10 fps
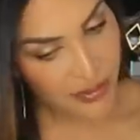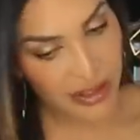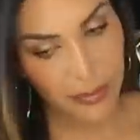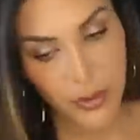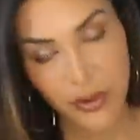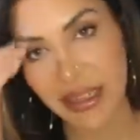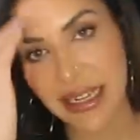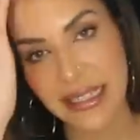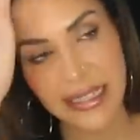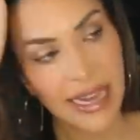of
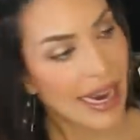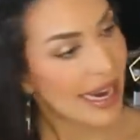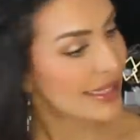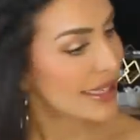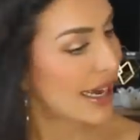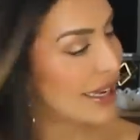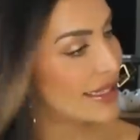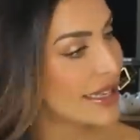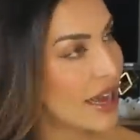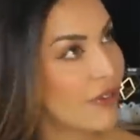smoothness and
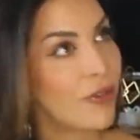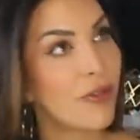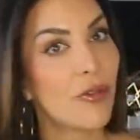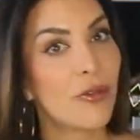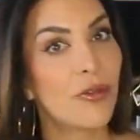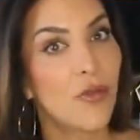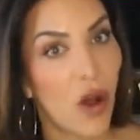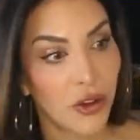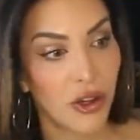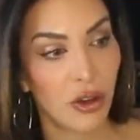tons of
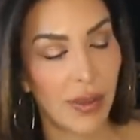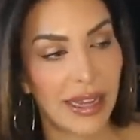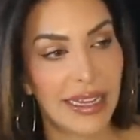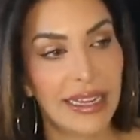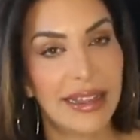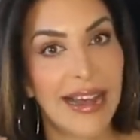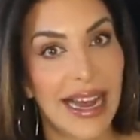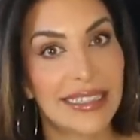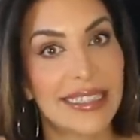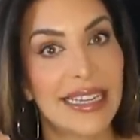volume. I think
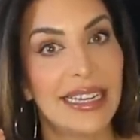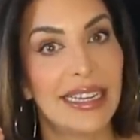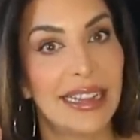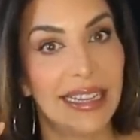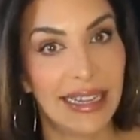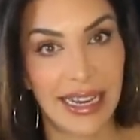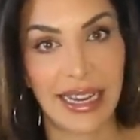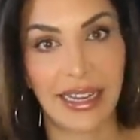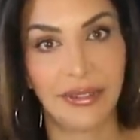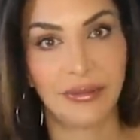that's the
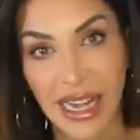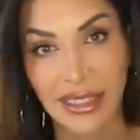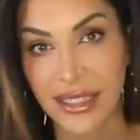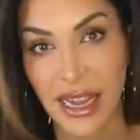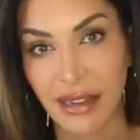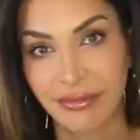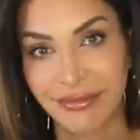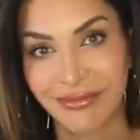key. That's it.